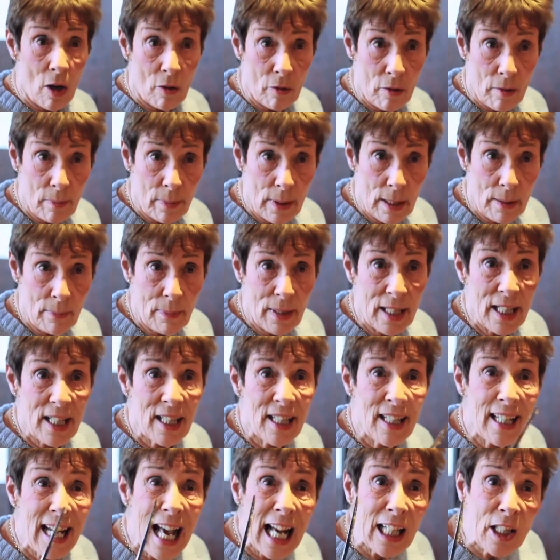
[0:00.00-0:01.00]
they make new
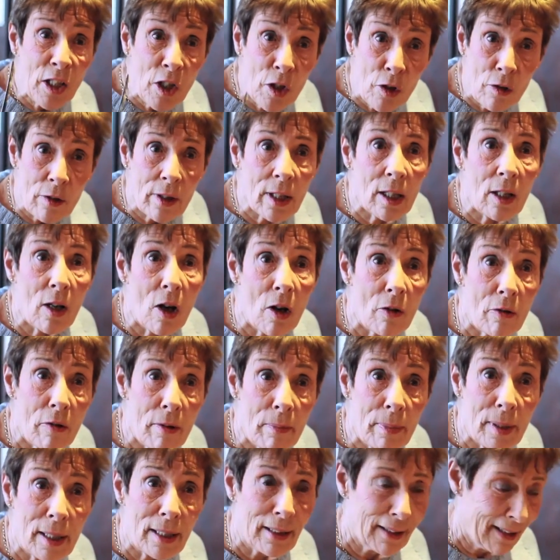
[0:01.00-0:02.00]
friends,
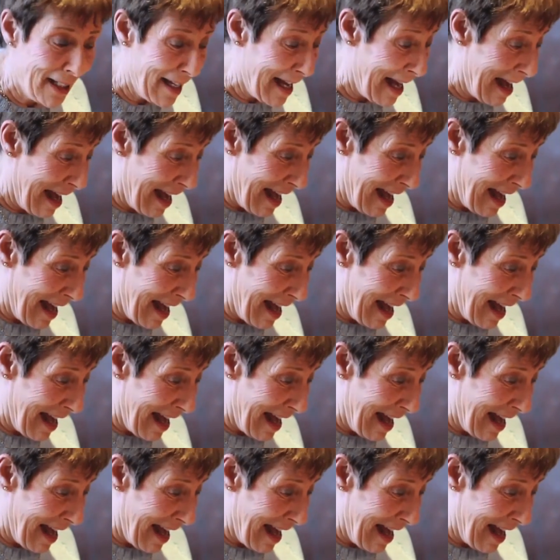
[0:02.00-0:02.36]
they pick